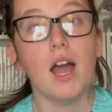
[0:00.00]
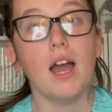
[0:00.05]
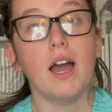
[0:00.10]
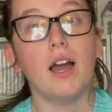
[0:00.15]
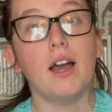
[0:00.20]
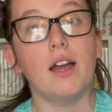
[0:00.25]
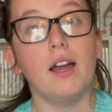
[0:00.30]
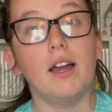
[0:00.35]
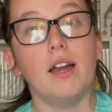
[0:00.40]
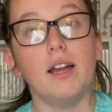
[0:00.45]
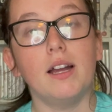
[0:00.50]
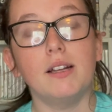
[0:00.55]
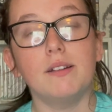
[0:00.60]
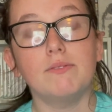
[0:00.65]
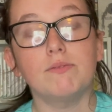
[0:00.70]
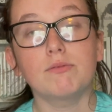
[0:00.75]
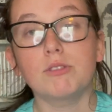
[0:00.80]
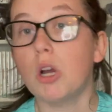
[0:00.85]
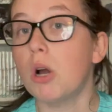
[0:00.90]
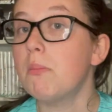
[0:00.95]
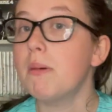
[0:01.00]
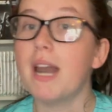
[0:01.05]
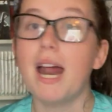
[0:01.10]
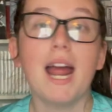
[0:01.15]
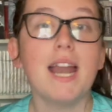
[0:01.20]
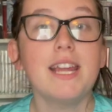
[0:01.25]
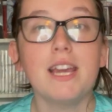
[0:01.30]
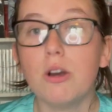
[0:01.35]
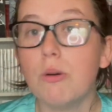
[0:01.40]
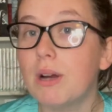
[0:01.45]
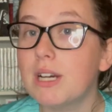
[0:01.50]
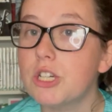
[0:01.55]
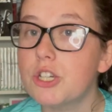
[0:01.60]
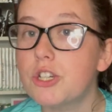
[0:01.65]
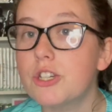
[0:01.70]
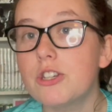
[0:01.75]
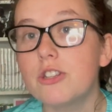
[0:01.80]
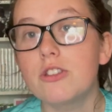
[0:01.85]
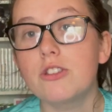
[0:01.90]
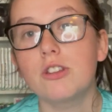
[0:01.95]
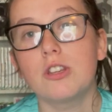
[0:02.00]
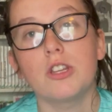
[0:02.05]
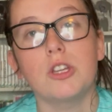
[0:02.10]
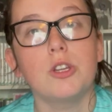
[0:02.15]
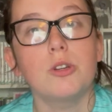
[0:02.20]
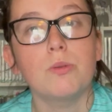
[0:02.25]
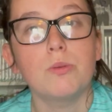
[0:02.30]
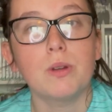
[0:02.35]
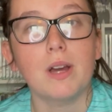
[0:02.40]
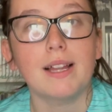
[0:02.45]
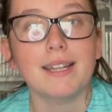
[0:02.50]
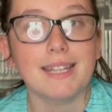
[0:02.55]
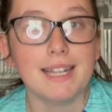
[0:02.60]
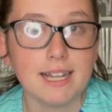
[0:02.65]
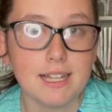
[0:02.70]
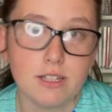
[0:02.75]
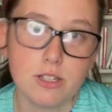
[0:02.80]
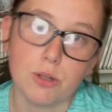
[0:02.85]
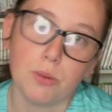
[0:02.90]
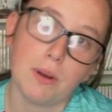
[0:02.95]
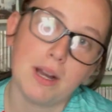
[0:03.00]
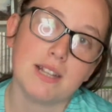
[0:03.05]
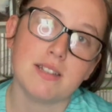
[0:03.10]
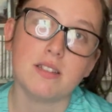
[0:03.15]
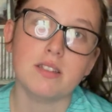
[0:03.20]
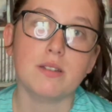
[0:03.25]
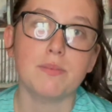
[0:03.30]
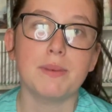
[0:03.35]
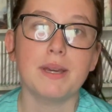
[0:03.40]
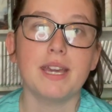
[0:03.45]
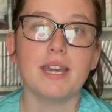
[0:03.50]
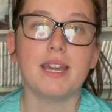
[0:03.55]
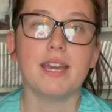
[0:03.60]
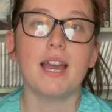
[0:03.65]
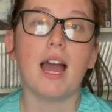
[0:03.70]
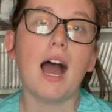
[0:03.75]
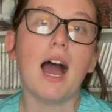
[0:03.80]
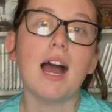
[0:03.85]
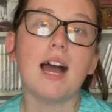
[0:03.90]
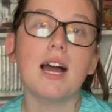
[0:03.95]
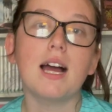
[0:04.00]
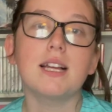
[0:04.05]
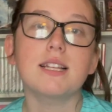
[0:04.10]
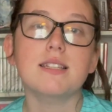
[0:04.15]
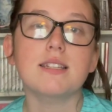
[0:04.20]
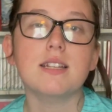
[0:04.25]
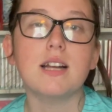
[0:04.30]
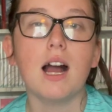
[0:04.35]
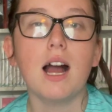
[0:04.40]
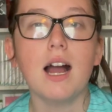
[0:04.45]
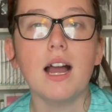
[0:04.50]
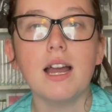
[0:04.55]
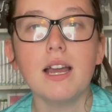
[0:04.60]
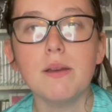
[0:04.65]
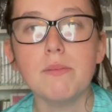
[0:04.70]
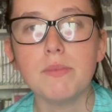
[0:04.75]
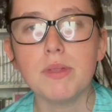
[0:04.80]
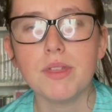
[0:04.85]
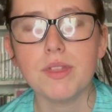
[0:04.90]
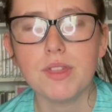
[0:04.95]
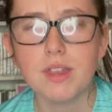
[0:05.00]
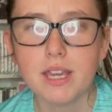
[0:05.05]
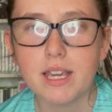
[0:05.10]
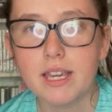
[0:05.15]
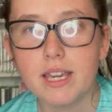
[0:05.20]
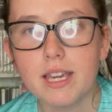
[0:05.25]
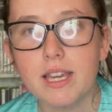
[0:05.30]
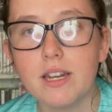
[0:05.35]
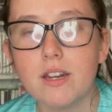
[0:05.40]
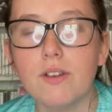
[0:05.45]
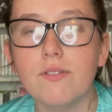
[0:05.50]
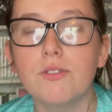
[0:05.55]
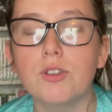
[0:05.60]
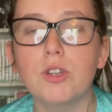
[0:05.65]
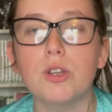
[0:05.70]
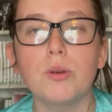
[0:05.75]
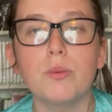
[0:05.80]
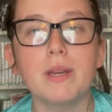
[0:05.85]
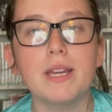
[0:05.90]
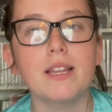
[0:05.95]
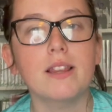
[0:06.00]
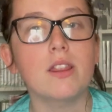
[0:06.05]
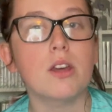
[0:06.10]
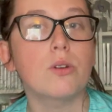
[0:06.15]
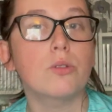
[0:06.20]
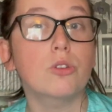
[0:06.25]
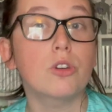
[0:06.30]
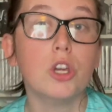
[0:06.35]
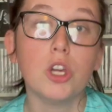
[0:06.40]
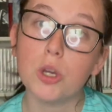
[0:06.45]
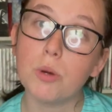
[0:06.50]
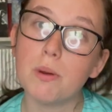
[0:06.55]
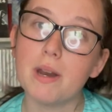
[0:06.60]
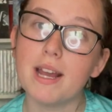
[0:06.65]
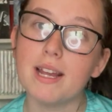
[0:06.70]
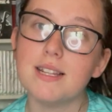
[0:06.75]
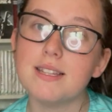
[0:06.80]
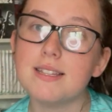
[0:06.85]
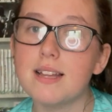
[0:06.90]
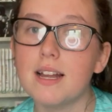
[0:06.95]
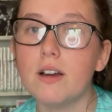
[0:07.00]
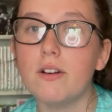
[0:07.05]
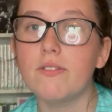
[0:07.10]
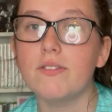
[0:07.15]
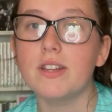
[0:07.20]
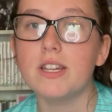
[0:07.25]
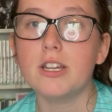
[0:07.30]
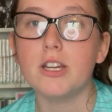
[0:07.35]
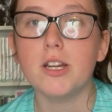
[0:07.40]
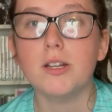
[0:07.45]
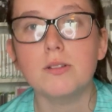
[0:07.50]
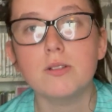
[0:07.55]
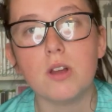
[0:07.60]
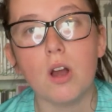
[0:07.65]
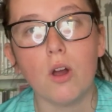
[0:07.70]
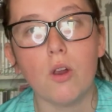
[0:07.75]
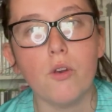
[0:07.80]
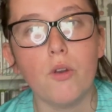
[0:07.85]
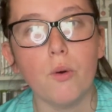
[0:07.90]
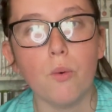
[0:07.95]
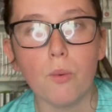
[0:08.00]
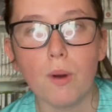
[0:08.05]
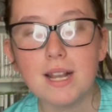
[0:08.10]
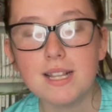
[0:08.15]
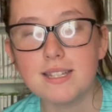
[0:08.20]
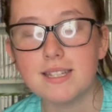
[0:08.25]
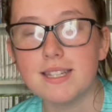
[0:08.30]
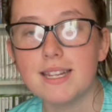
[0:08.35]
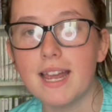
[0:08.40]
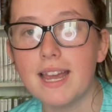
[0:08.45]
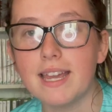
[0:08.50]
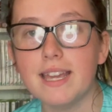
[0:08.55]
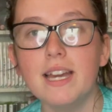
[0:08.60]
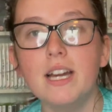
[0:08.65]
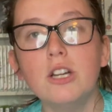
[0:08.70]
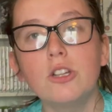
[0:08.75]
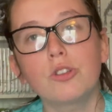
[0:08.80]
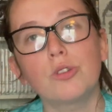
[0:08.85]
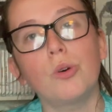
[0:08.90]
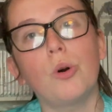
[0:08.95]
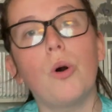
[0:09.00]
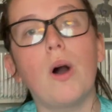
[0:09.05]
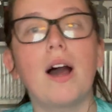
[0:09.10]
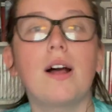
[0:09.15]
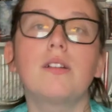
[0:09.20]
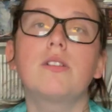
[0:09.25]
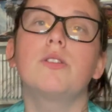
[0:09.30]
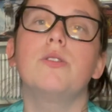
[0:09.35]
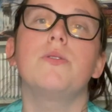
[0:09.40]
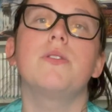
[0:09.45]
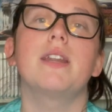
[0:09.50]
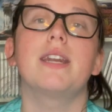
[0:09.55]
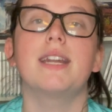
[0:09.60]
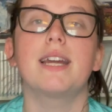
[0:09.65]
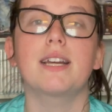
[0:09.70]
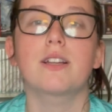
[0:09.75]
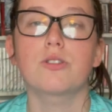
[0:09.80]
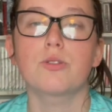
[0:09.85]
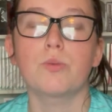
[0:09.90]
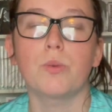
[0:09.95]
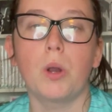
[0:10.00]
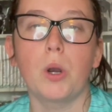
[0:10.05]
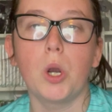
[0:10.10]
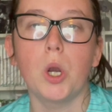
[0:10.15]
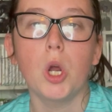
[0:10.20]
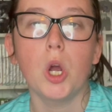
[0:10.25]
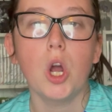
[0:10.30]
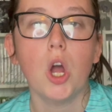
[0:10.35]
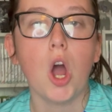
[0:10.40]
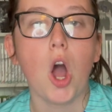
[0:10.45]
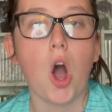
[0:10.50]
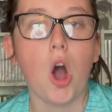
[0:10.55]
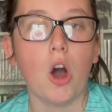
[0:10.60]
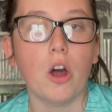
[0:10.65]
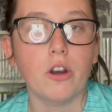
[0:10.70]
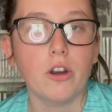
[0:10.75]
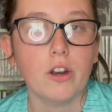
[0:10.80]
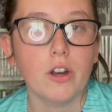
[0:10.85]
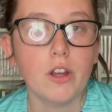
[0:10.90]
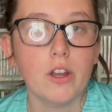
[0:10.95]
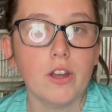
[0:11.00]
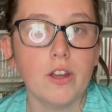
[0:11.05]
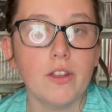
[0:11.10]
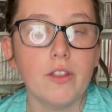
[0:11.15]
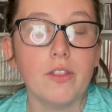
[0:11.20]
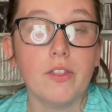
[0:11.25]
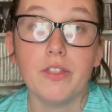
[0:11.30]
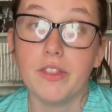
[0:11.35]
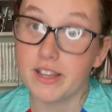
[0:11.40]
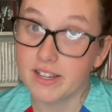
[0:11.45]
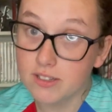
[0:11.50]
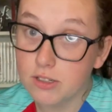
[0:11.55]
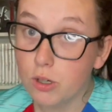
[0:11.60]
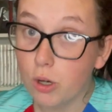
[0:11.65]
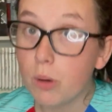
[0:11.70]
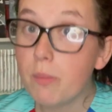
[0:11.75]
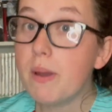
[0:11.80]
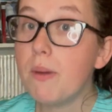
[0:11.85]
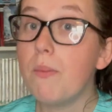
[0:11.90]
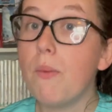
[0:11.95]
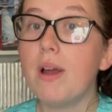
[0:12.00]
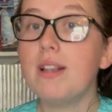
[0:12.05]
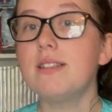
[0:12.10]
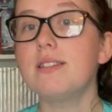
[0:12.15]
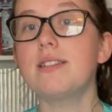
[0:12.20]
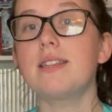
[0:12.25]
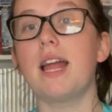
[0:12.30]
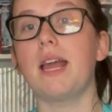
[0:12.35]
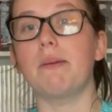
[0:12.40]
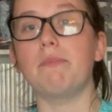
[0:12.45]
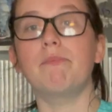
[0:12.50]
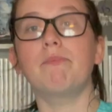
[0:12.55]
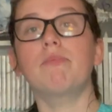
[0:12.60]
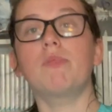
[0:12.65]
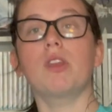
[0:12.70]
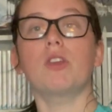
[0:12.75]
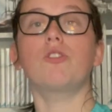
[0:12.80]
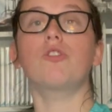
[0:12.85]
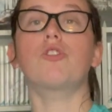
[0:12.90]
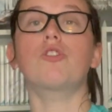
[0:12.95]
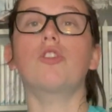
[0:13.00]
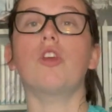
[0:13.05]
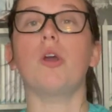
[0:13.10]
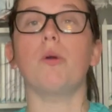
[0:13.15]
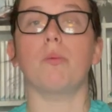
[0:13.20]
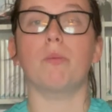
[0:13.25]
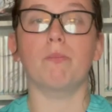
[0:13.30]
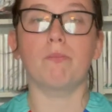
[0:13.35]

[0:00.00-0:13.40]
Comment any questions you'd like to ask me, as I am thinking of doing those Q&A style videos on Wednesday, so I'll do the next one on this coming Wednesday. So